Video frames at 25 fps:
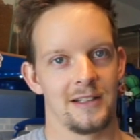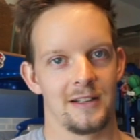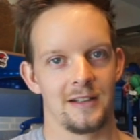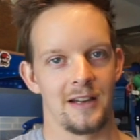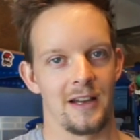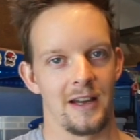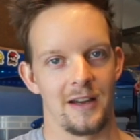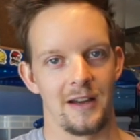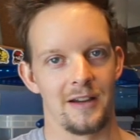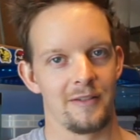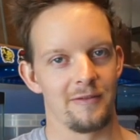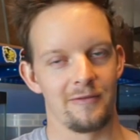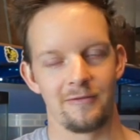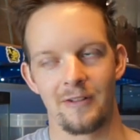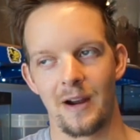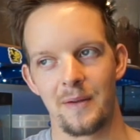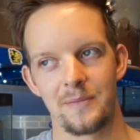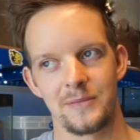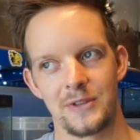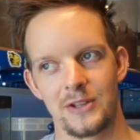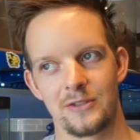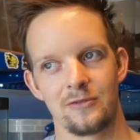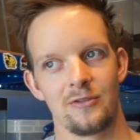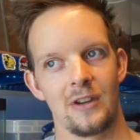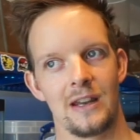
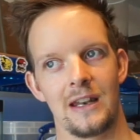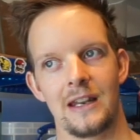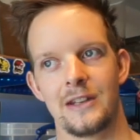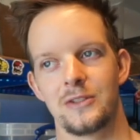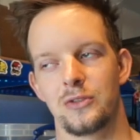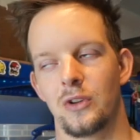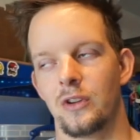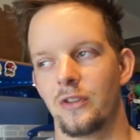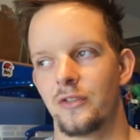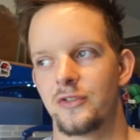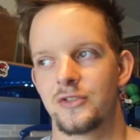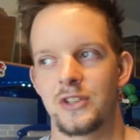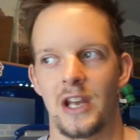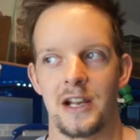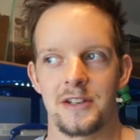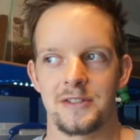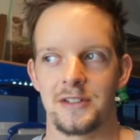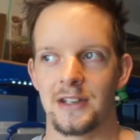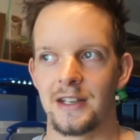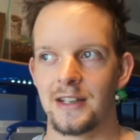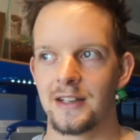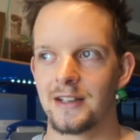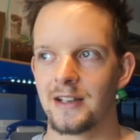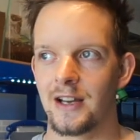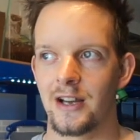Ramsey's really sort of
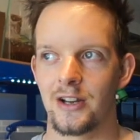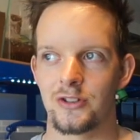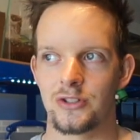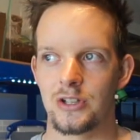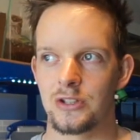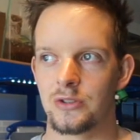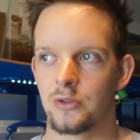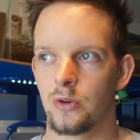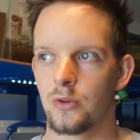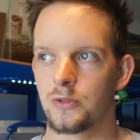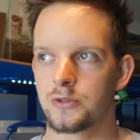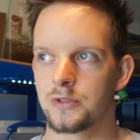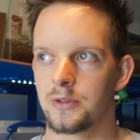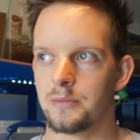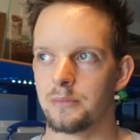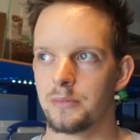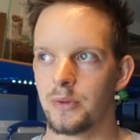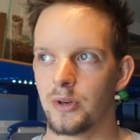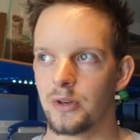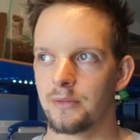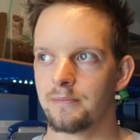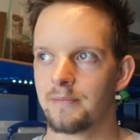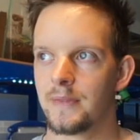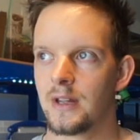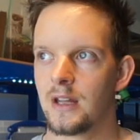sassy. She's awesome,
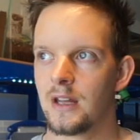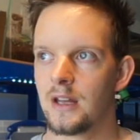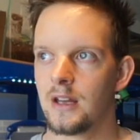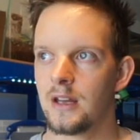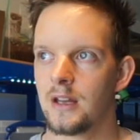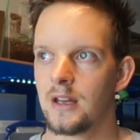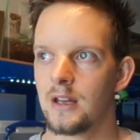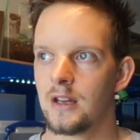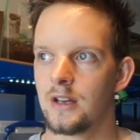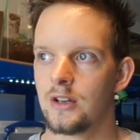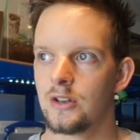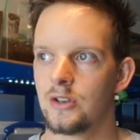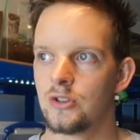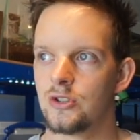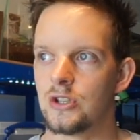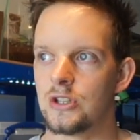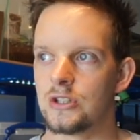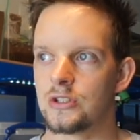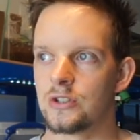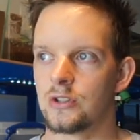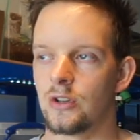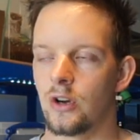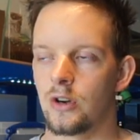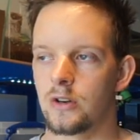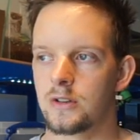but she's
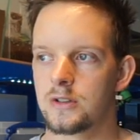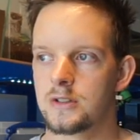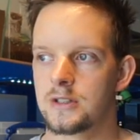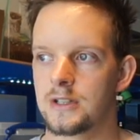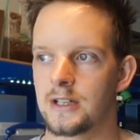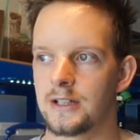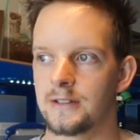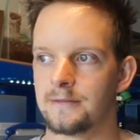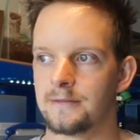not.